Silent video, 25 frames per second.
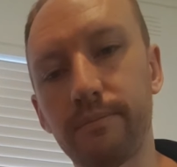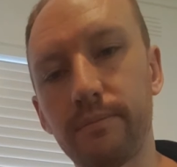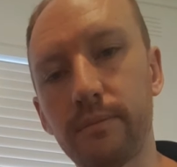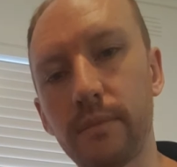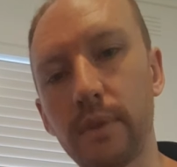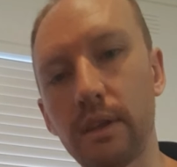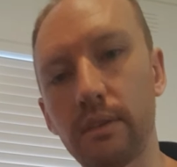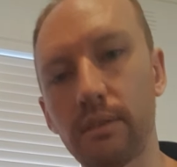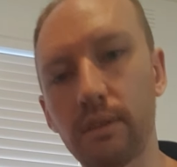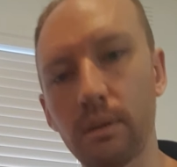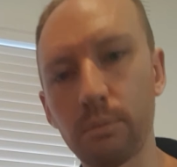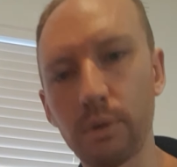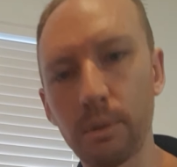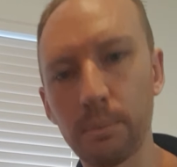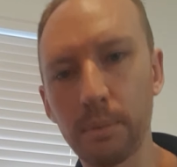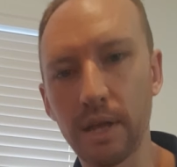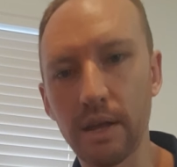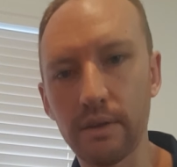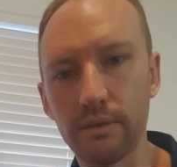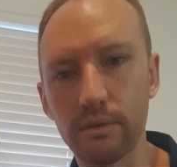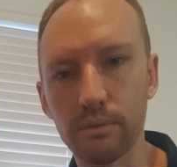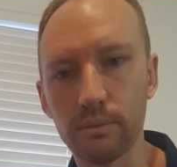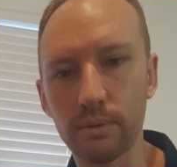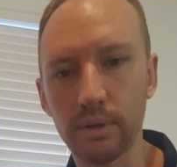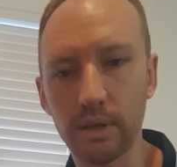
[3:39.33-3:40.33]
Now some people have
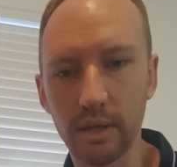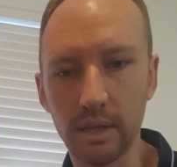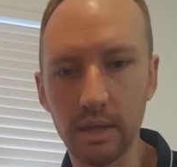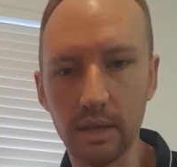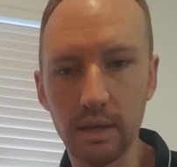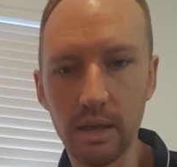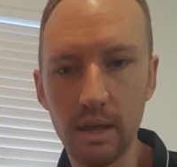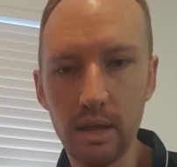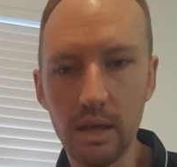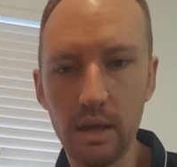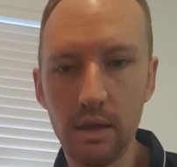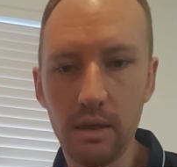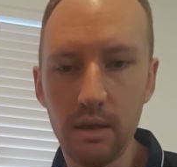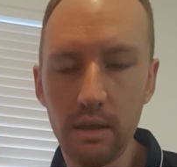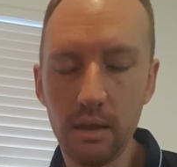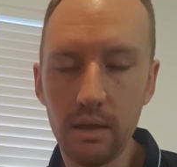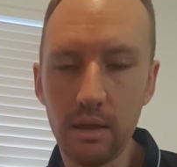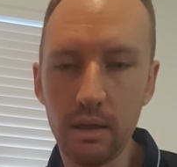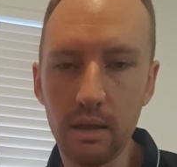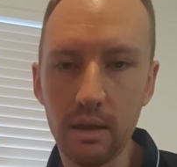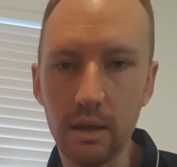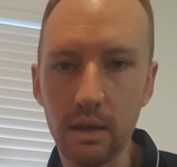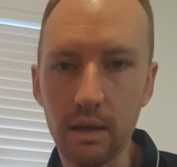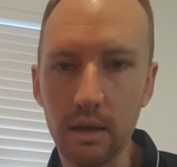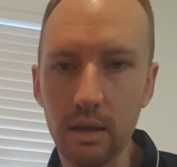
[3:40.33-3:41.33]
a really
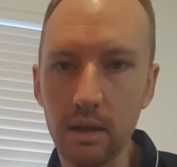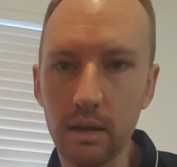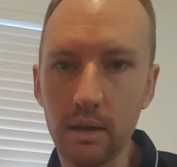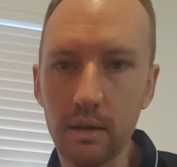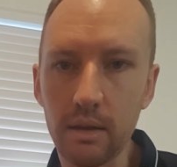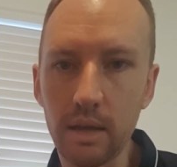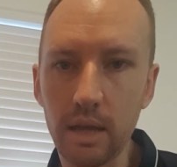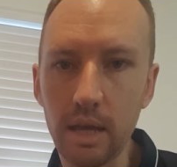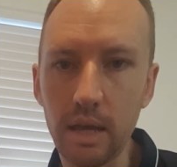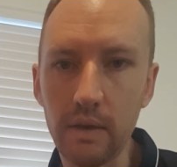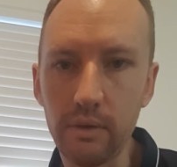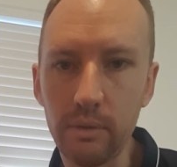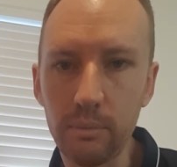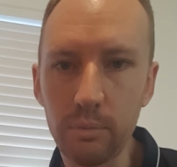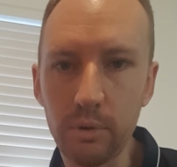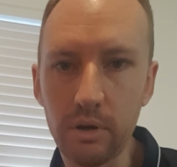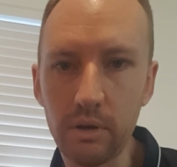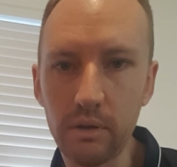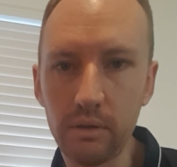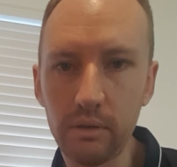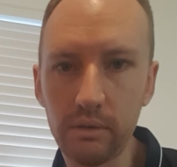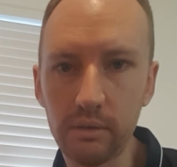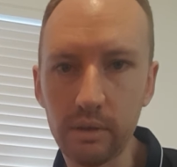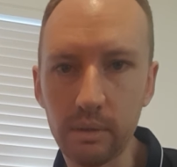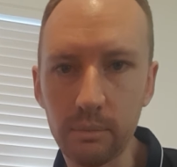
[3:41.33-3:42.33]
heavy
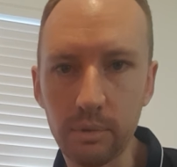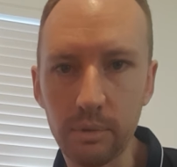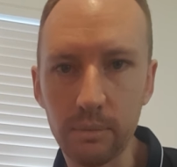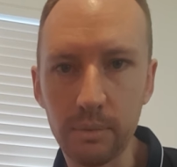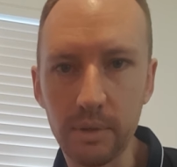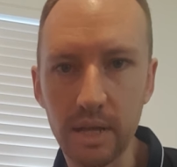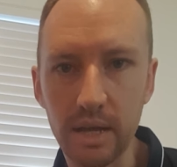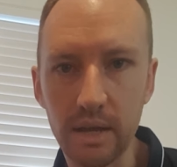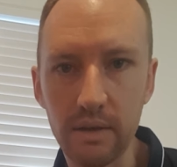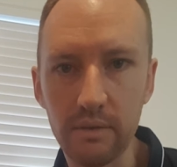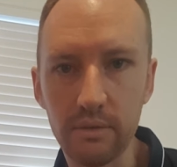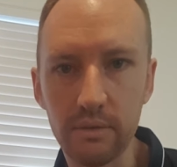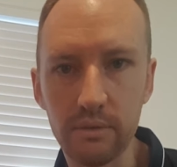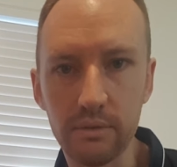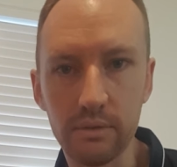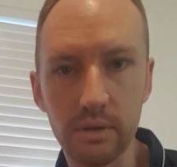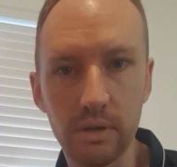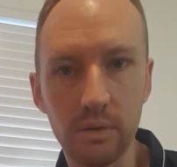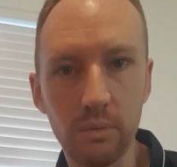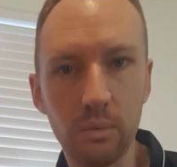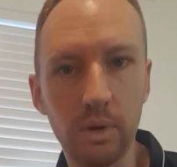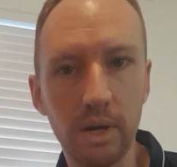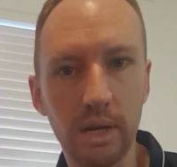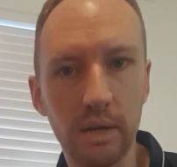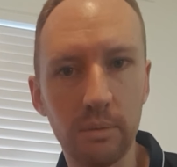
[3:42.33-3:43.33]
pulse, some people have a
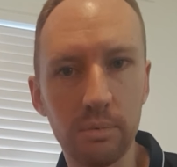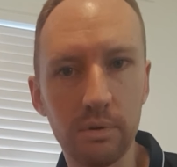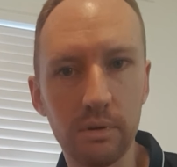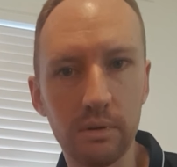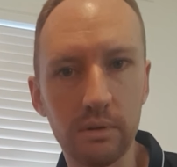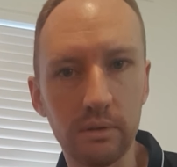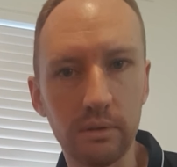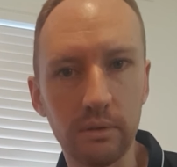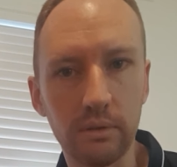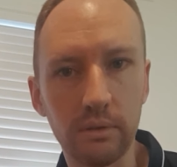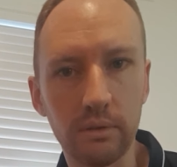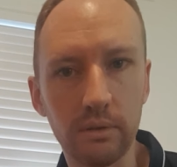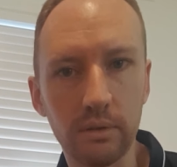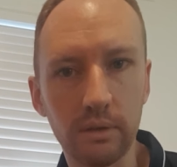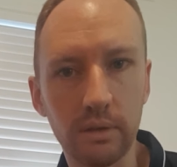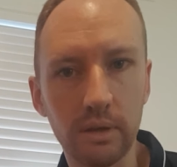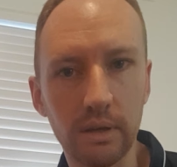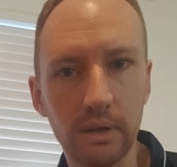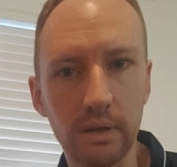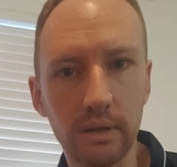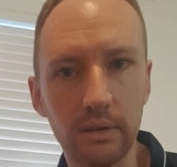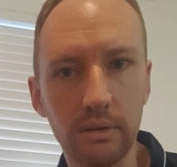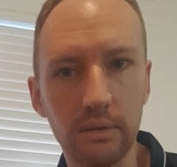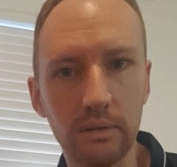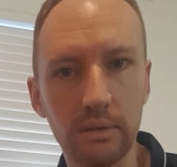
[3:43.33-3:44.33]
very weak pulse,
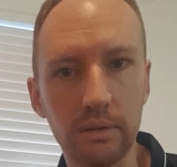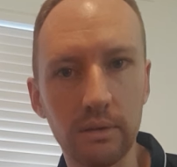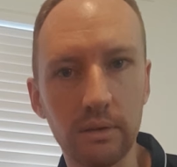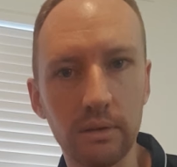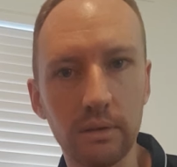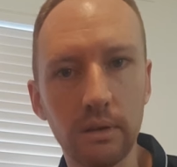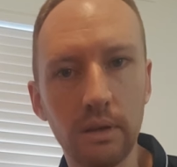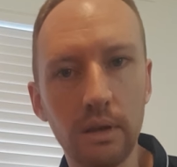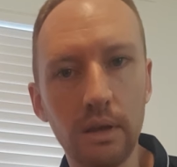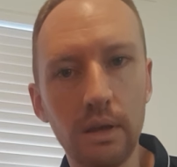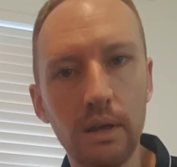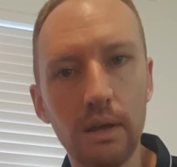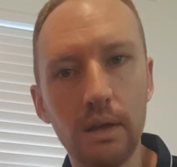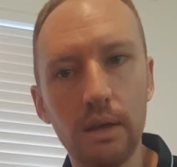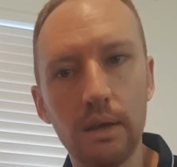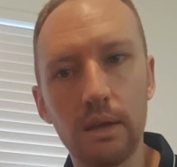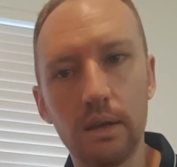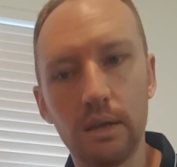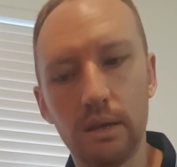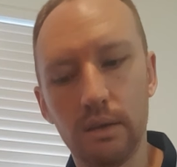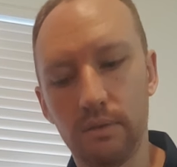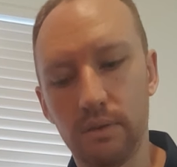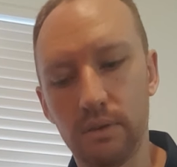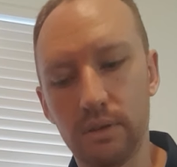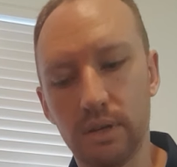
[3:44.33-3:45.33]
okay? So
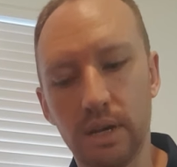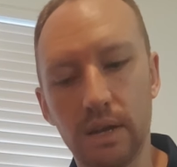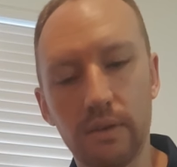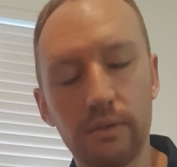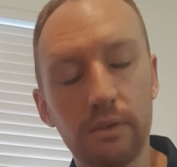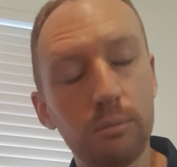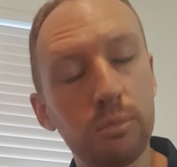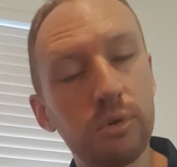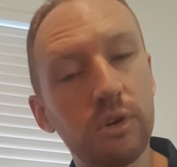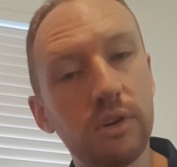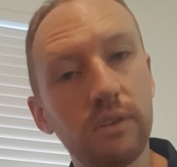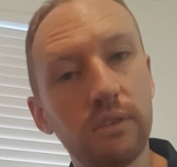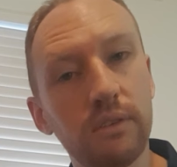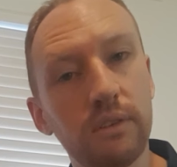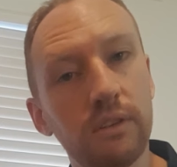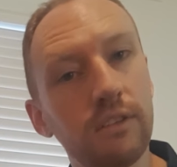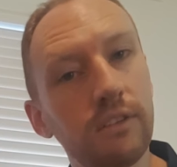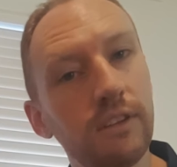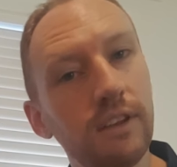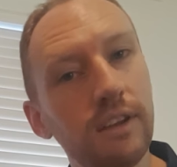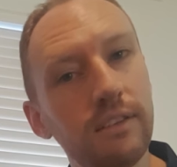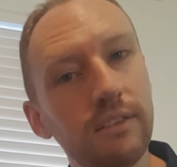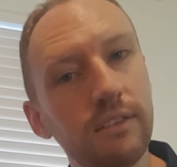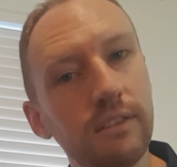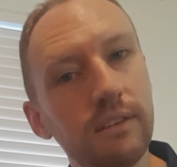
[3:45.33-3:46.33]
if you've got a heavy pulse, it's
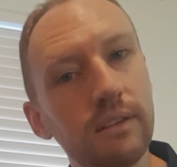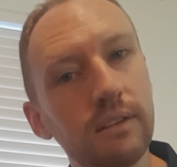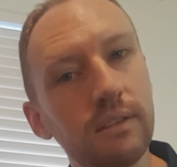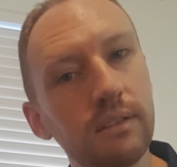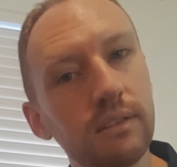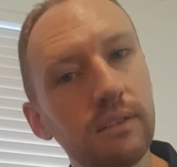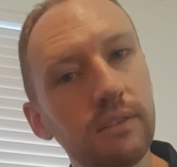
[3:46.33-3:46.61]
easier.